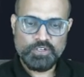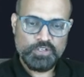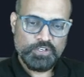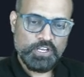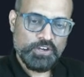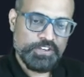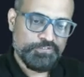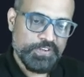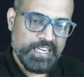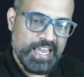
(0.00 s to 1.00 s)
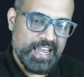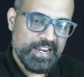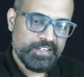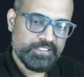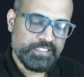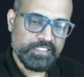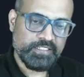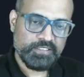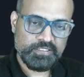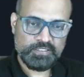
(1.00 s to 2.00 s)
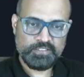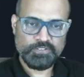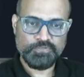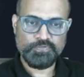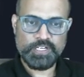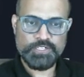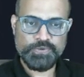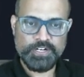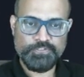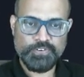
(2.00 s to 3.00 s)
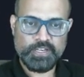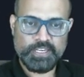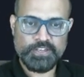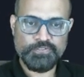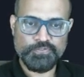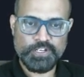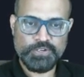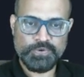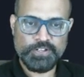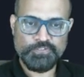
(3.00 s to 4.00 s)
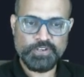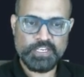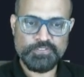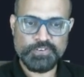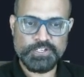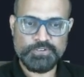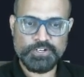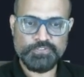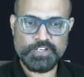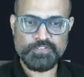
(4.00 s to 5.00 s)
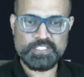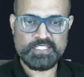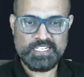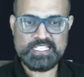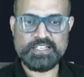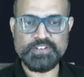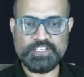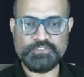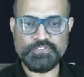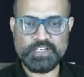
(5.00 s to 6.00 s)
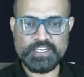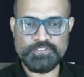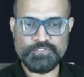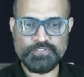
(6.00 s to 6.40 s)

Now, if we add these, 125 is 375.